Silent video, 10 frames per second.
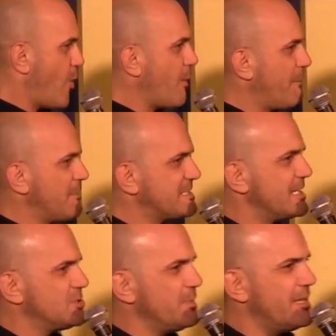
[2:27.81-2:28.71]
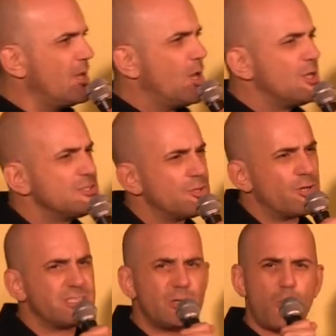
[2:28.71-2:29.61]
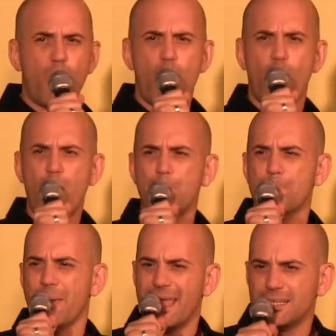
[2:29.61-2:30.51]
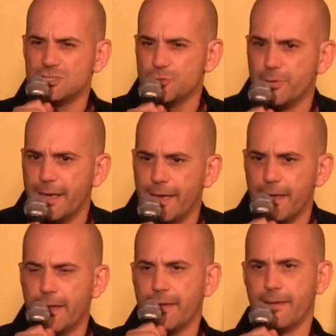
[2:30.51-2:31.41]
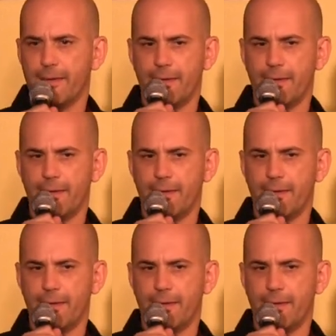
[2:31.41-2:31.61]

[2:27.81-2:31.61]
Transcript: Or when people say to me, So Costa, what made you gay?